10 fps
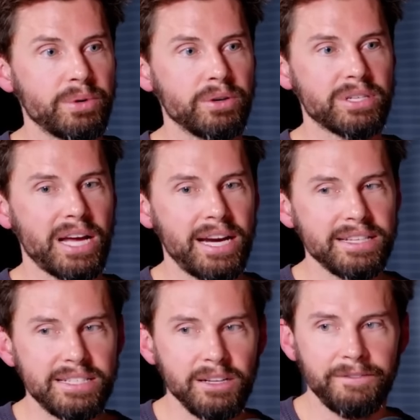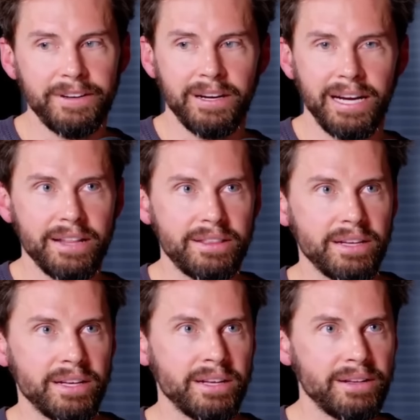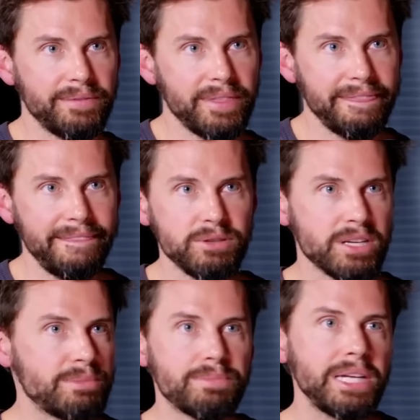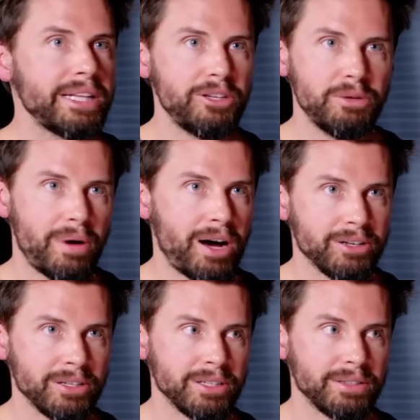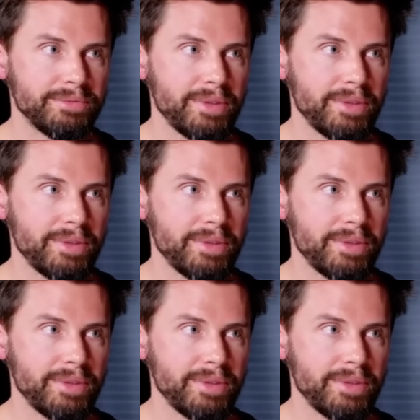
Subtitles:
we were kind of still figuring out it was a completely new model.